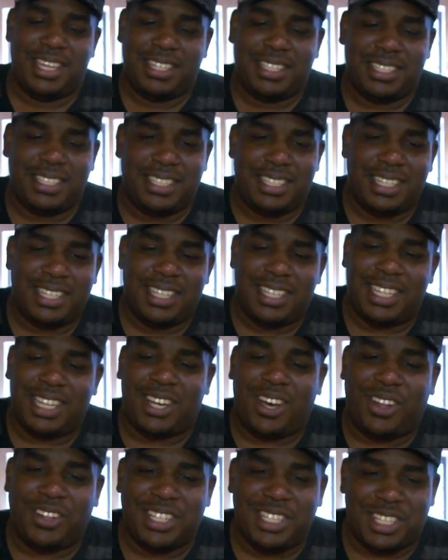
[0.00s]
go with this. They
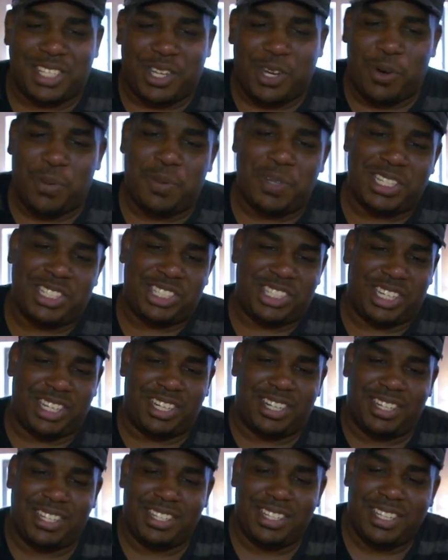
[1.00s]
call this the Copa de Share.
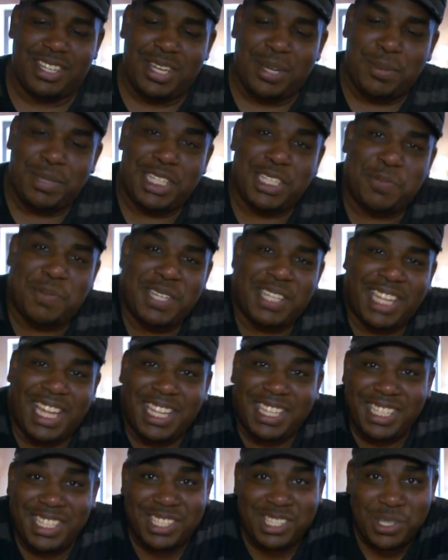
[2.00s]
Just be
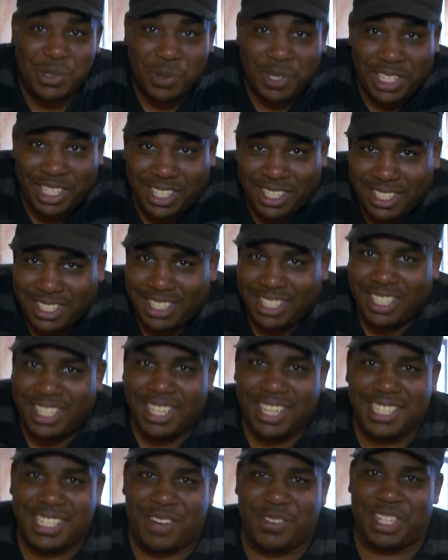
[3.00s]
glad these two are here,
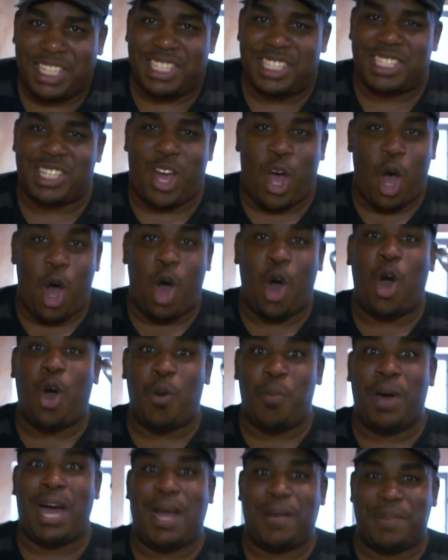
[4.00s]
because I'll eat this all
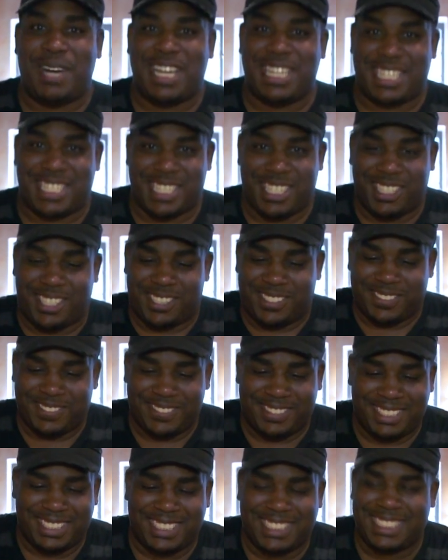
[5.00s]
by myself.
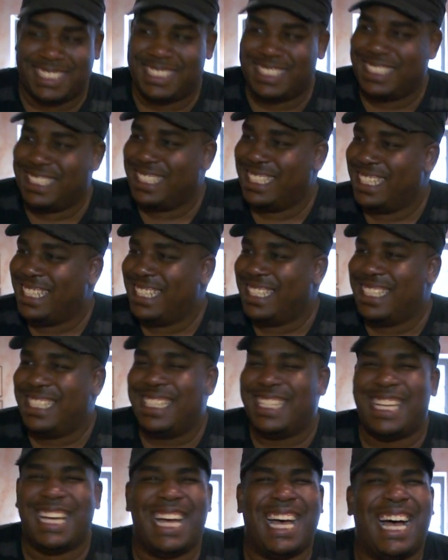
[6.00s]

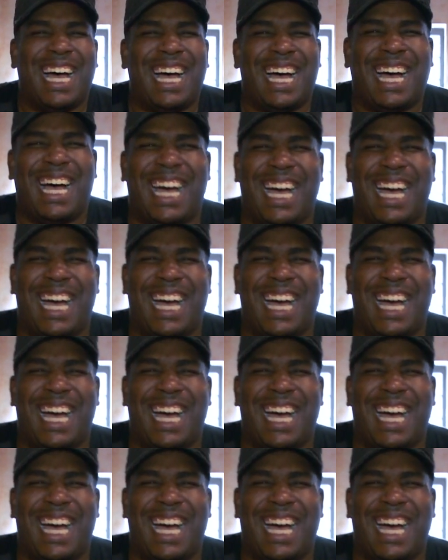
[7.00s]
Confessions of a